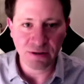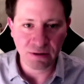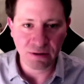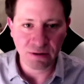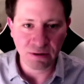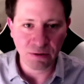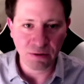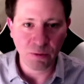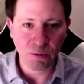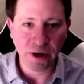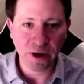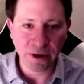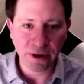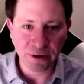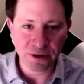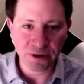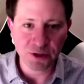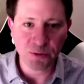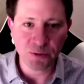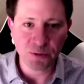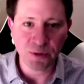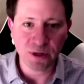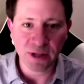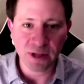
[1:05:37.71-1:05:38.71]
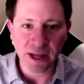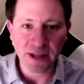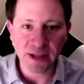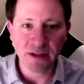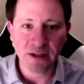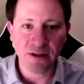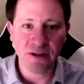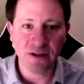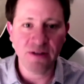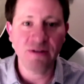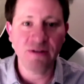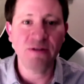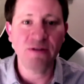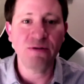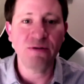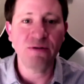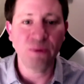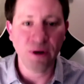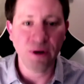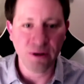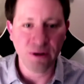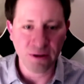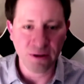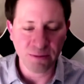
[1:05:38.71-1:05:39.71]
or wearers would likely
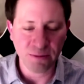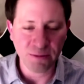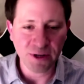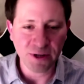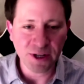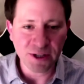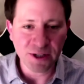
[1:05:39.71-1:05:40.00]
wear them.